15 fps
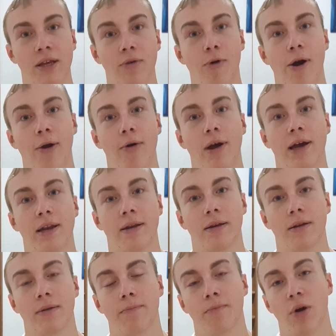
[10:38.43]
where
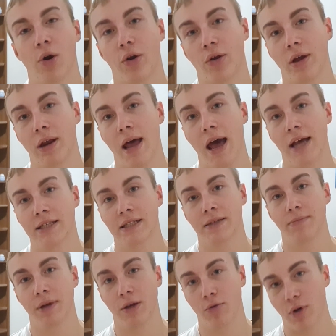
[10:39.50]
you can ask
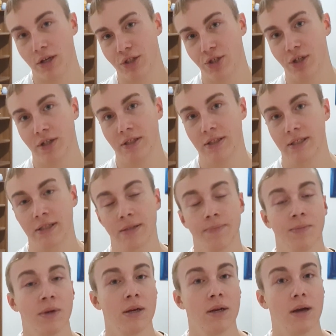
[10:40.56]
me questions
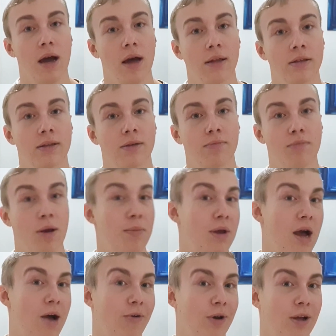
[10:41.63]
and maybe
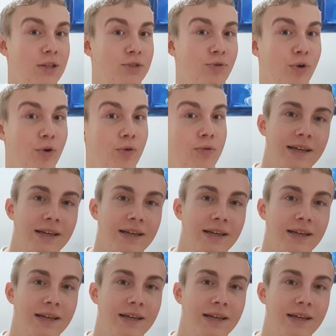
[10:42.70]
I will answer you.